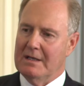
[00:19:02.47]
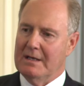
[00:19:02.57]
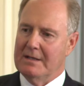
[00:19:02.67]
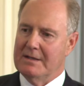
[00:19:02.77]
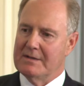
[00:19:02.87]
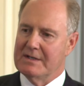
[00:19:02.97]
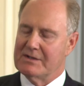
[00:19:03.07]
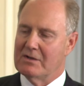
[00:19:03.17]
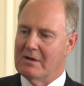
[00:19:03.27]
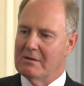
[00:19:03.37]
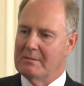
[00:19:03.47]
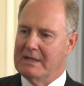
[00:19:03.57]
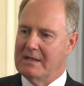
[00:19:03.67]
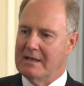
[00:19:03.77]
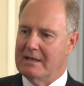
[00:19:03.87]
uh, th this all
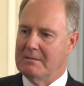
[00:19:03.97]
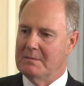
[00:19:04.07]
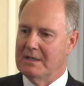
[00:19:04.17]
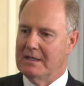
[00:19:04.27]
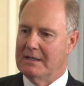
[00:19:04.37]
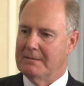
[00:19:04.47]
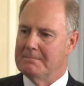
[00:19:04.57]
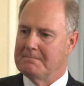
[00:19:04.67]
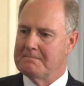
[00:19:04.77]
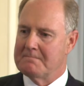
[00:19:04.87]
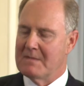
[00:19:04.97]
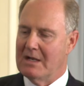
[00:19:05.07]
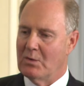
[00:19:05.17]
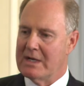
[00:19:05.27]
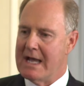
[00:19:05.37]
became um,
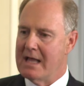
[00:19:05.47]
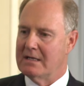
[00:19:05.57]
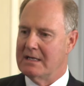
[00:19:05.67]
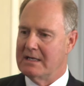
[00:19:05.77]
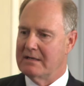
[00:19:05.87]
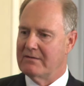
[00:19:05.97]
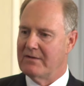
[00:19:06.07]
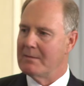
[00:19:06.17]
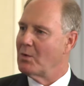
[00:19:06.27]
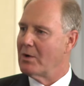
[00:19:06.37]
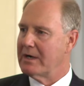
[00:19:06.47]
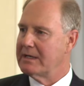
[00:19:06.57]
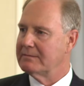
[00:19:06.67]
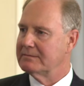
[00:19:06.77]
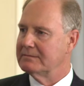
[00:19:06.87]
a reality in
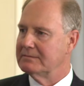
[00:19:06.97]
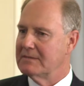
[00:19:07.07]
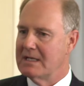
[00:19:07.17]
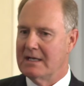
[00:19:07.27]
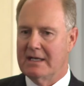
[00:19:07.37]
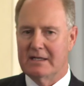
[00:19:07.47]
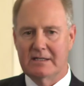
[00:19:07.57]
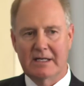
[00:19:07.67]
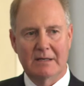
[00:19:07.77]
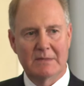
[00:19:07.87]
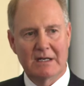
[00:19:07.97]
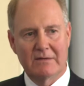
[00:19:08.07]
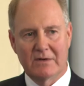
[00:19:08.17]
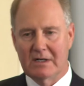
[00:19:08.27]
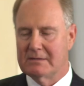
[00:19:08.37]
February and uh, many
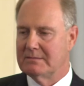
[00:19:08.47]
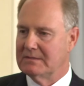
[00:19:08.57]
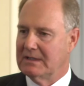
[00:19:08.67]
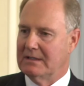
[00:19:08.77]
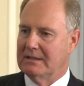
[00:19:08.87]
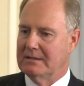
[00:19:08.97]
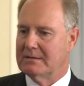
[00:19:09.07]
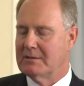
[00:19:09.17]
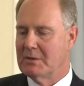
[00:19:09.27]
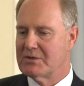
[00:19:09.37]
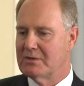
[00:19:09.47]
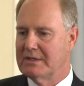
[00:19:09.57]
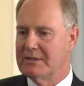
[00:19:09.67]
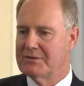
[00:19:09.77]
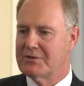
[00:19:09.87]
of our uh, commercial
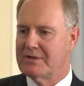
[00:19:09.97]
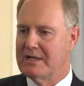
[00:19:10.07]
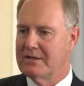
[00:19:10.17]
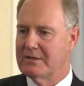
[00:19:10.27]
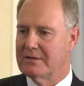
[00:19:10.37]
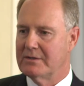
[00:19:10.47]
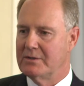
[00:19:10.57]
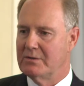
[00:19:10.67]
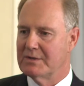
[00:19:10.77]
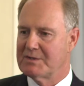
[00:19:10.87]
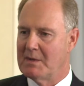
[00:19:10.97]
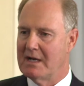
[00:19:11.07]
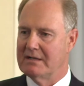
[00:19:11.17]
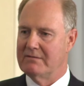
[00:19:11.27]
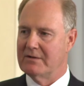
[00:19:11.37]
leaders are here who
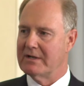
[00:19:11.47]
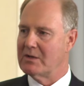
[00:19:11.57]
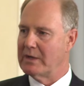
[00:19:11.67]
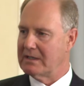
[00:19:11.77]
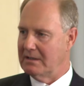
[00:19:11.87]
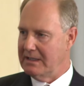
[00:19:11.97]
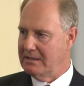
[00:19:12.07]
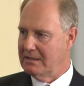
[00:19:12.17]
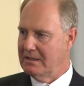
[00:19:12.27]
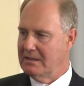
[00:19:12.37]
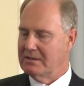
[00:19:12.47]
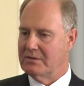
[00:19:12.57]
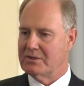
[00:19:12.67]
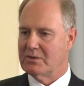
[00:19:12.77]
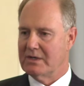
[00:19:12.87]
responded very quickly
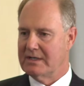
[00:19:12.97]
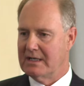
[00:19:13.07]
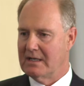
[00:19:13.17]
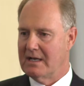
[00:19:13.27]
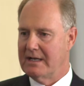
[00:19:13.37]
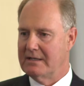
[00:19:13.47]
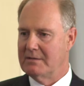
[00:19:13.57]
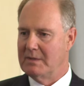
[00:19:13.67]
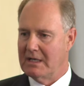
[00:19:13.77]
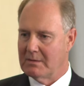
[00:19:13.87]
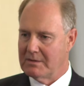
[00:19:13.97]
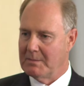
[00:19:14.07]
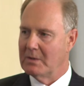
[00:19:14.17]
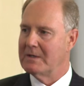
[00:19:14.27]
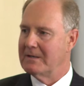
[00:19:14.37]
to a short deadline to be able to
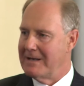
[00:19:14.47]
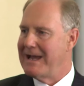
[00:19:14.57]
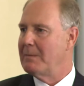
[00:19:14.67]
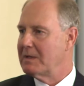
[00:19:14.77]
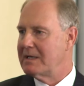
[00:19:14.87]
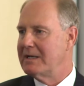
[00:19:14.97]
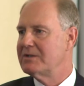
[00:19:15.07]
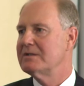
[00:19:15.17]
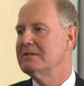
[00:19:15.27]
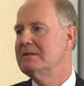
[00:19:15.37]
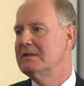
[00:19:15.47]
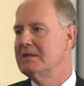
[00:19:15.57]
put in an application